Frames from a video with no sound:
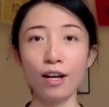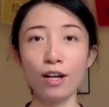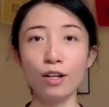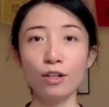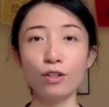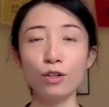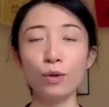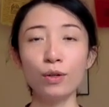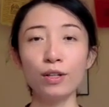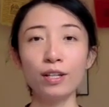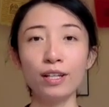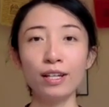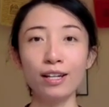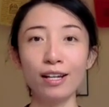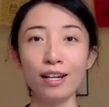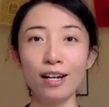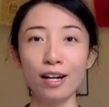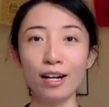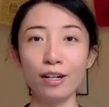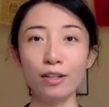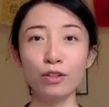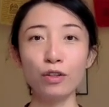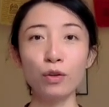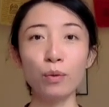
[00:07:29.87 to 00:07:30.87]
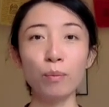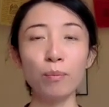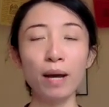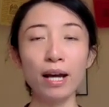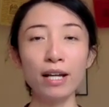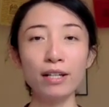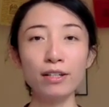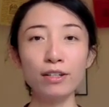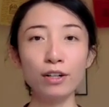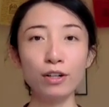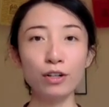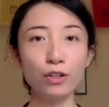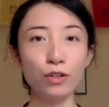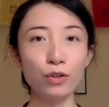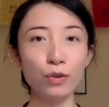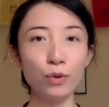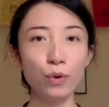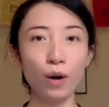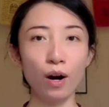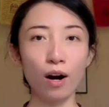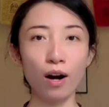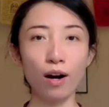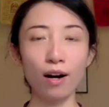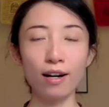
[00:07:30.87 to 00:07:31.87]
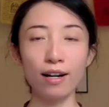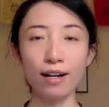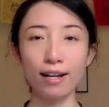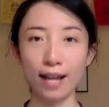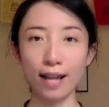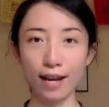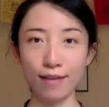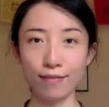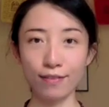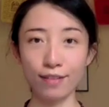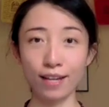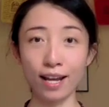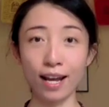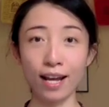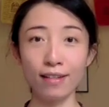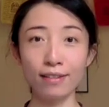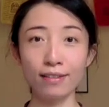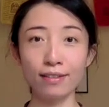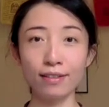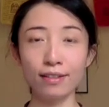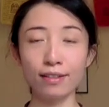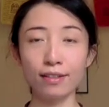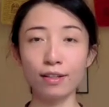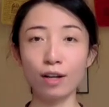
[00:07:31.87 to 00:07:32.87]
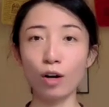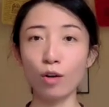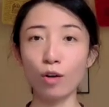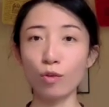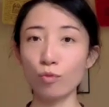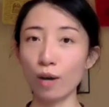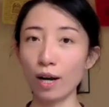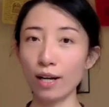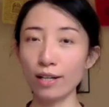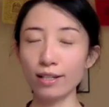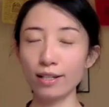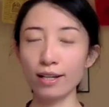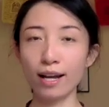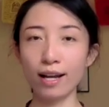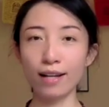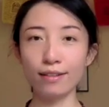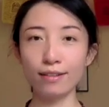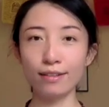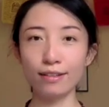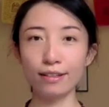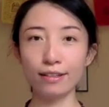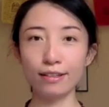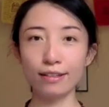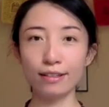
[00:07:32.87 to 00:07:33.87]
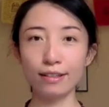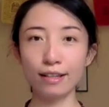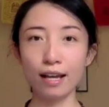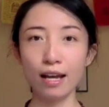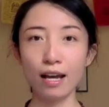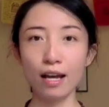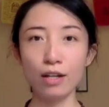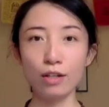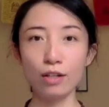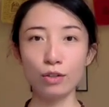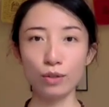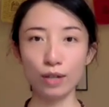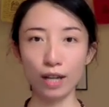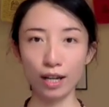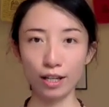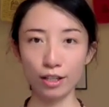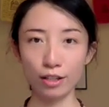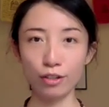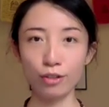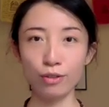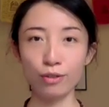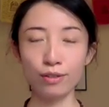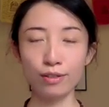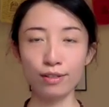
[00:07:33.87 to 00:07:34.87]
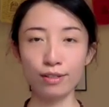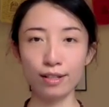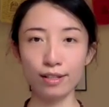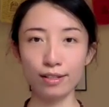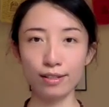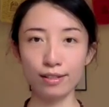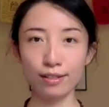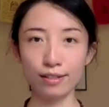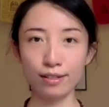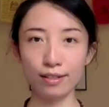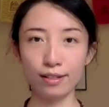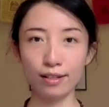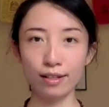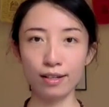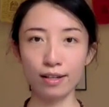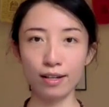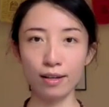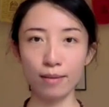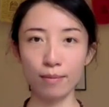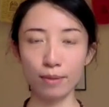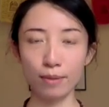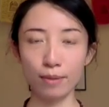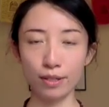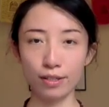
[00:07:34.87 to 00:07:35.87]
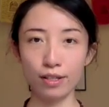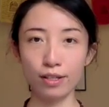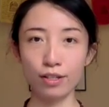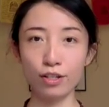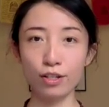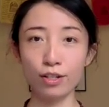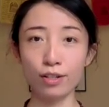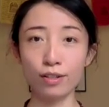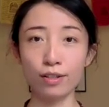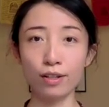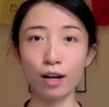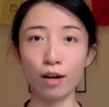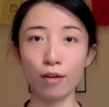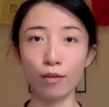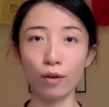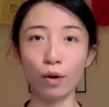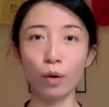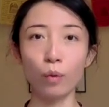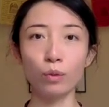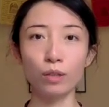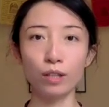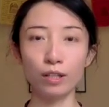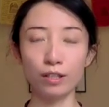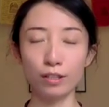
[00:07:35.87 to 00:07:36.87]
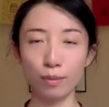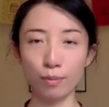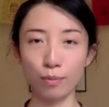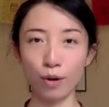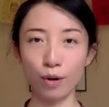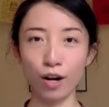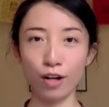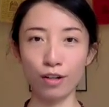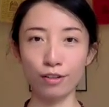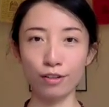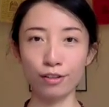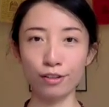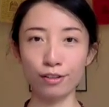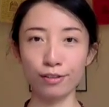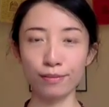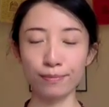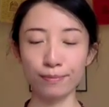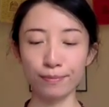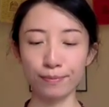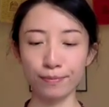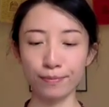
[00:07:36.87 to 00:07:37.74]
So here, no matter you are left-handed or right-handed, you can use this position of holding the brush.